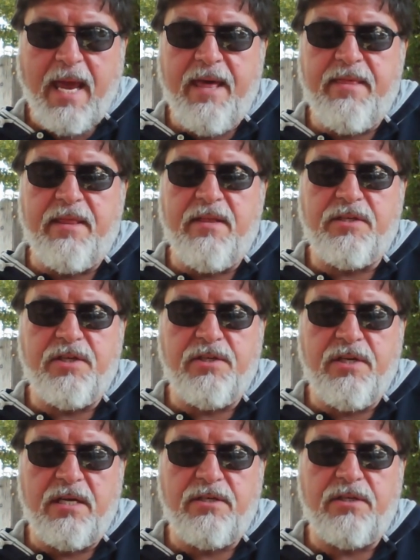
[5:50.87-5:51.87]
and that this
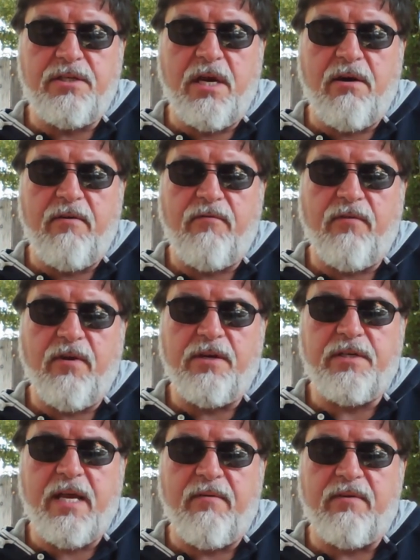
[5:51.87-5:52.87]
is necessary for
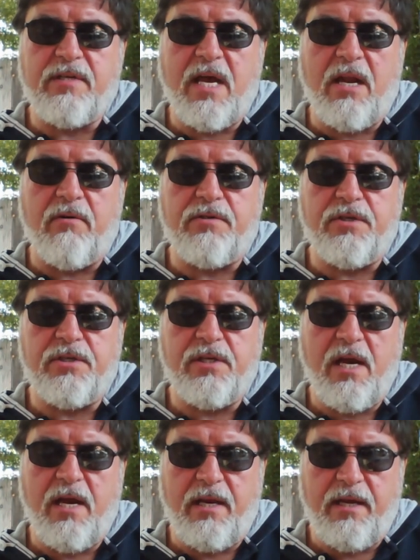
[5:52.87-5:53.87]
us to have a tolerant
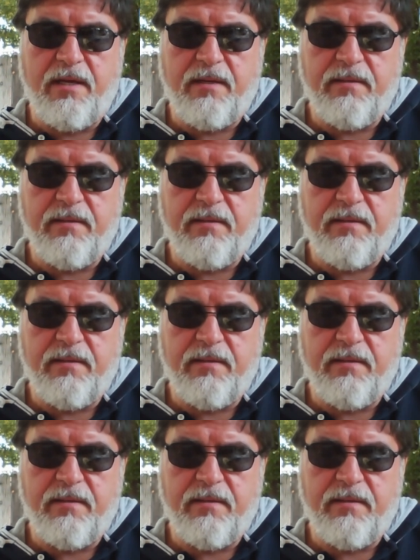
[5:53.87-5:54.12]
society.